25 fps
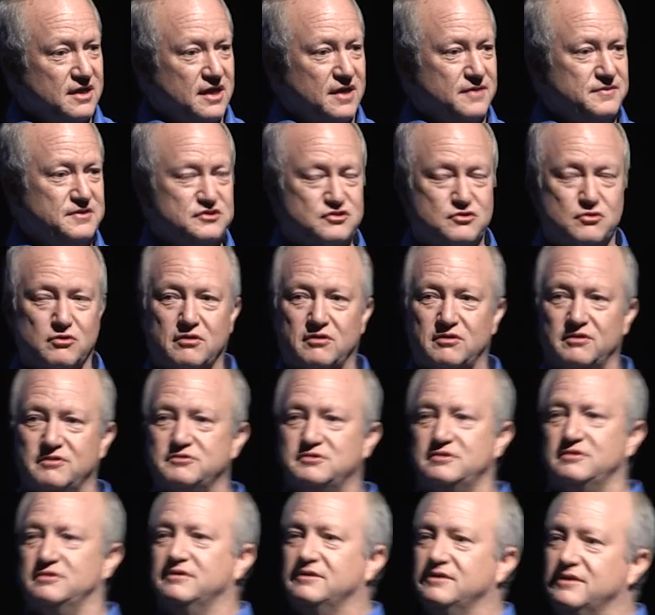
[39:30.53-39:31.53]
And these
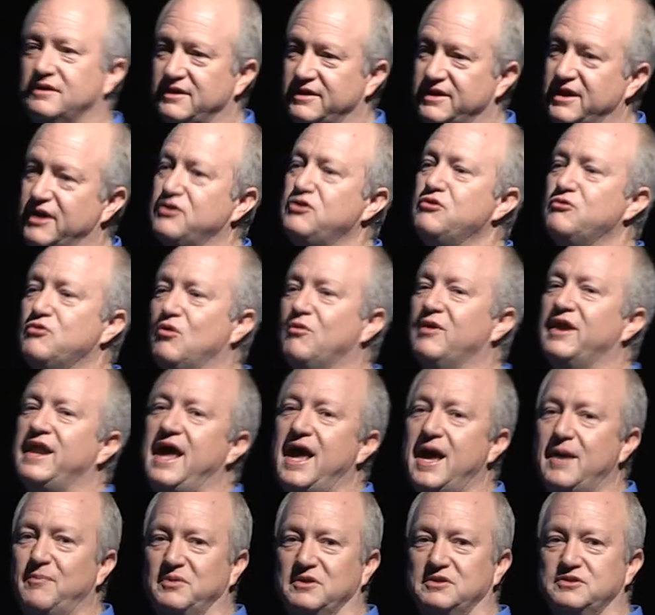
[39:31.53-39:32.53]
girls, now you know what
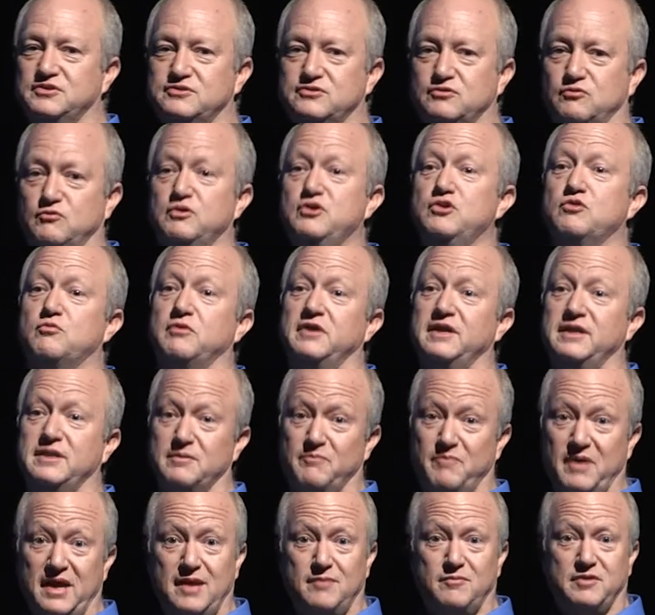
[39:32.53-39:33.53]
happens when you bring
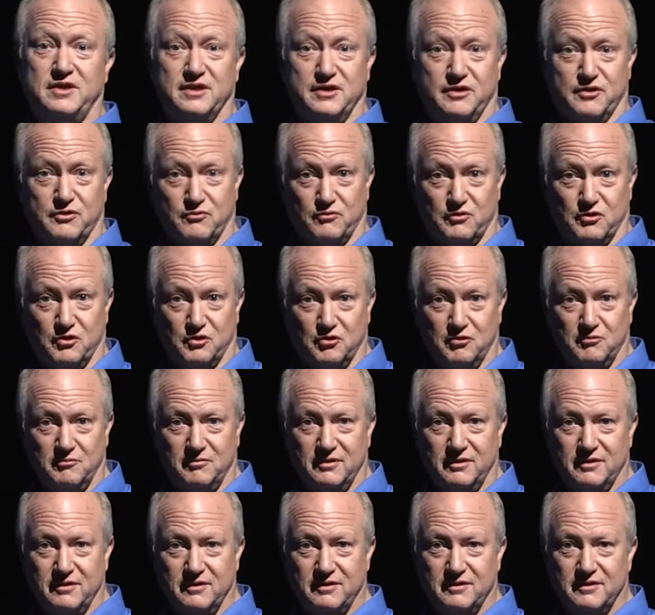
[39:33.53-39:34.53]
the baby into the
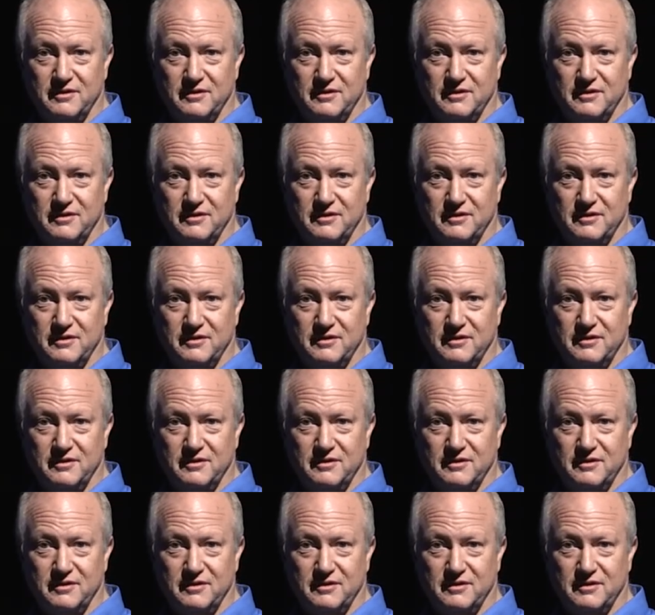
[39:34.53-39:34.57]
room.